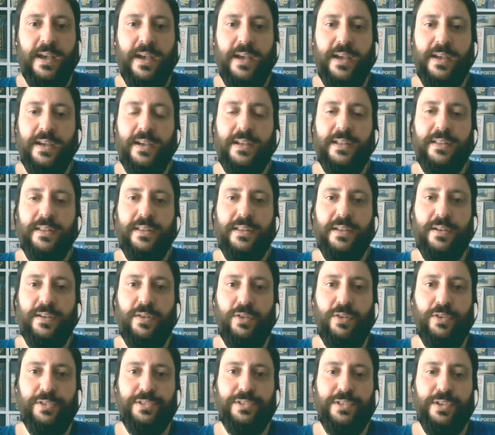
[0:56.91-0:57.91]
and
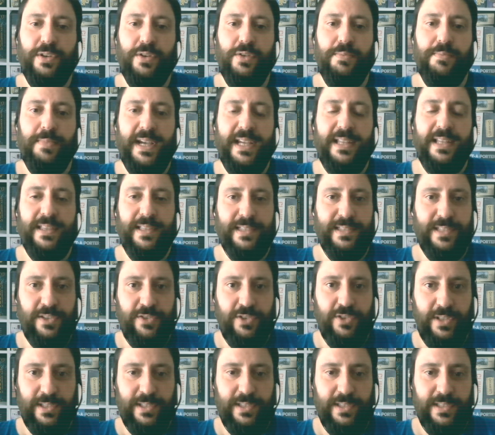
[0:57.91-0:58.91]
also make
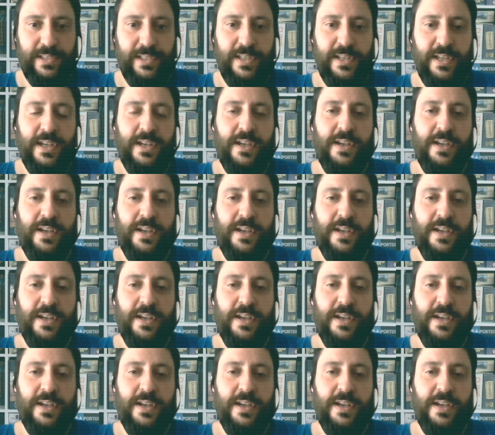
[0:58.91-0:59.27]
decisions.